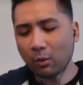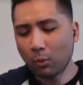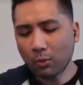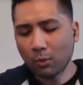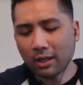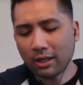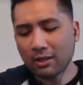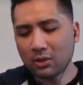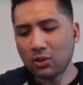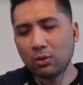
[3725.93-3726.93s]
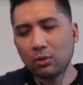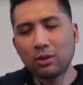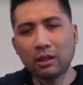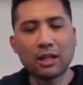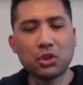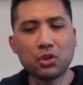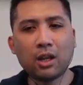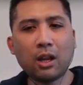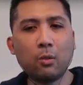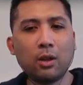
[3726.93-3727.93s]
we went into The Last
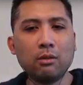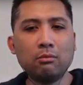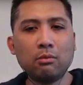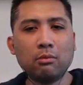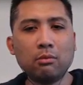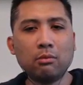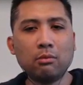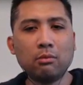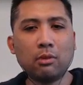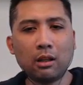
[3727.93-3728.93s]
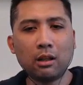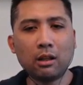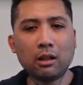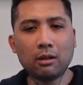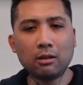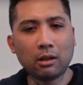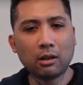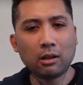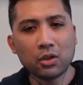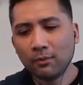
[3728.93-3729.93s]
Jedi with a of questions.
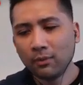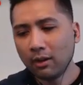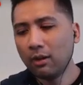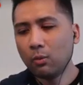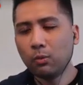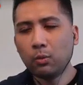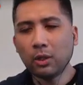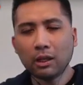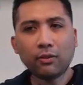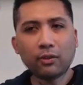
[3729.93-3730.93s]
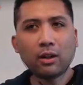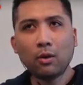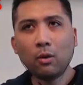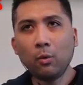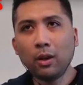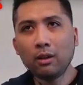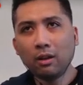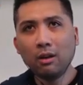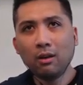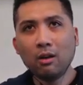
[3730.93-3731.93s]
We left there
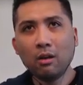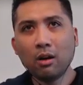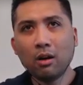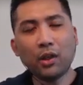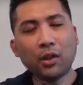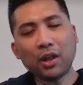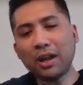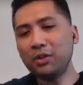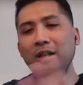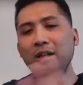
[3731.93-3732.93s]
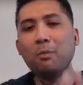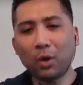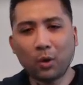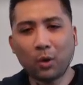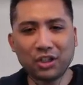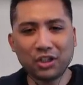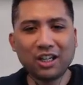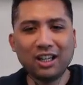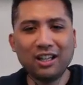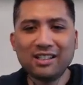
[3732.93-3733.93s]
with 1,000 more
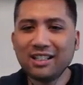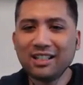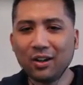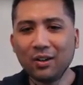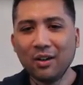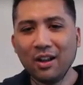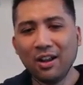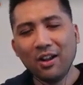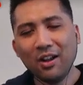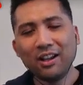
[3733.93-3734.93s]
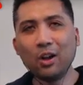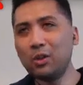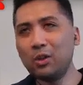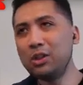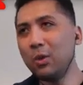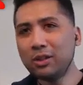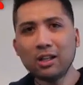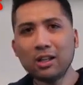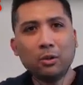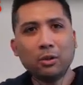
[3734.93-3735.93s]
questions.
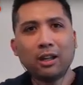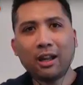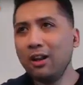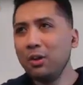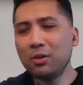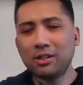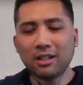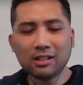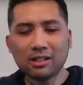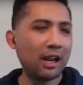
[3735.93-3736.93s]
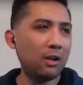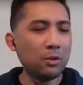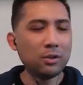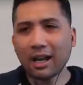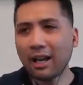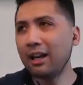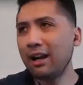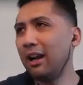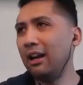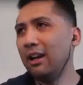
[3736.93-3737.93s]
Snoke this. Who the hell? Who's this guy? Who's
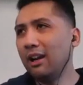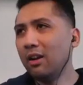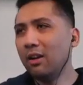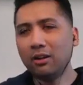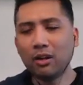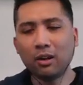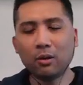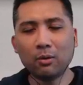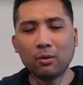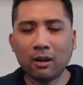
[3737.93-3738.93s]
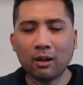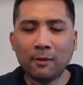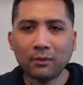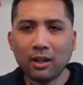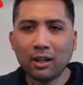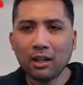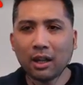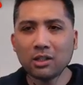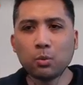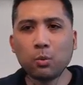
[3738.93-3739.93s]
that guy? And
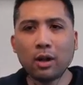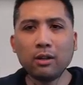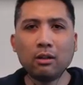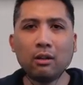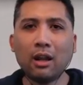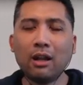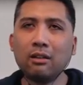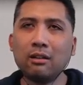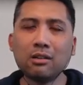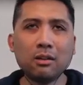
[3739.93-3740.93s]
I just want. I